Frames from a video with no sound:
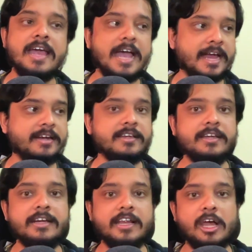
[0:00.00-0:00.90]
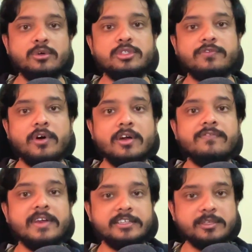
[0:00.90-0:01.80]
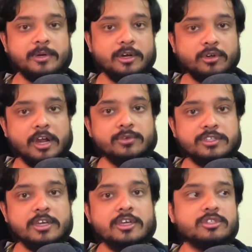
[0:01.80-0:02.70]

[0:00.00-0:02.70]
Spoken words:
and it allows for flexible rollouts.